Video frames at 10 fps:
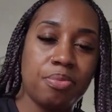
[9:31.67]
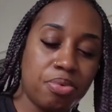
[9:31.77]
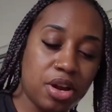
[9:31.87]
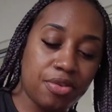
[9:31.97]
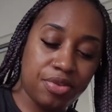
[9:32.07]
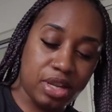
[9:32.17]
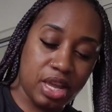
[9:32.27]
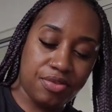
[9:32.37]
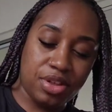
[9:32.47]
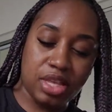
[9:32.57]
prayerfully,
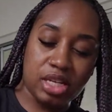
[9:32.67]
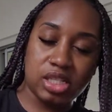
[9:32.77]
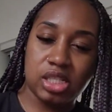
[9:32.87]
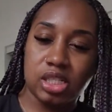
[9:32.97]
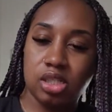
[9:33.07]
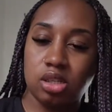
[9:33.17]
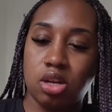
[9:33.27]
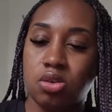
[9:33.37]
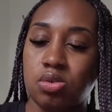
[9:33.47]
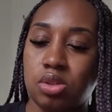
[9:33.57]
everything just
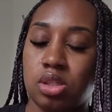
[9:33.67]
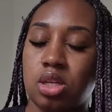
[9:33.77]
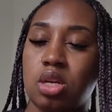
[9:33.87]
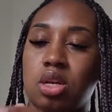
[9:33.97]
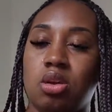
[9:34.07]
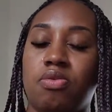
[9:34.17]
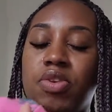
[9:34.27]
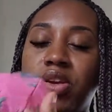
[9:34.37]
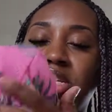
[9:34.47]
goes very